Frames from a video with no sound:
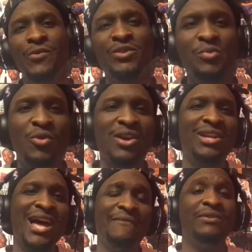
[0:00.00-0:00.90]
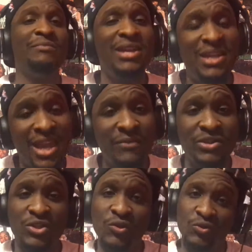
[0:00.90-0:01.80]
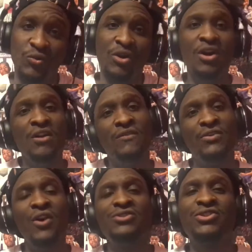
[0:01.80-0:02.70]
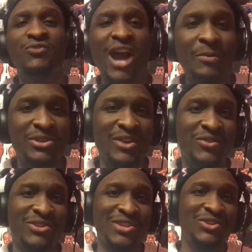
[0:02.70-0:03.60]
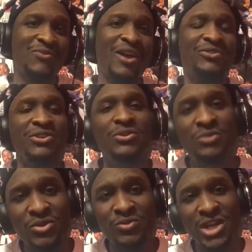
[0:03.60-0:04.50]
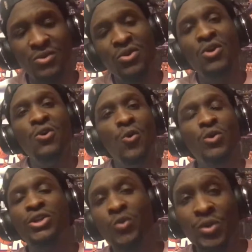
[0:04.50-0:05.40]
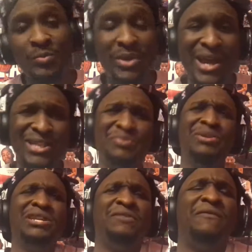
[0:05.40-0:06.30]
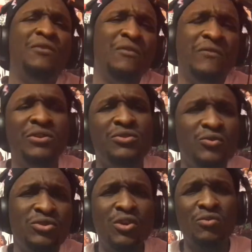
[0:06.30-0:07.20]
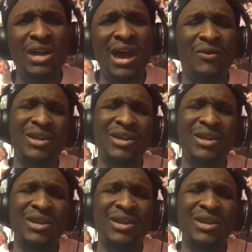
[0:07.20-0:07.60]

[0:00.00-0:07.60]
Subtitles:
Wiz reporting live from the Man Cave as usual. For those subscribers out there not subscribed to the YouTube channel or the Twitter page, please feel free to do so now.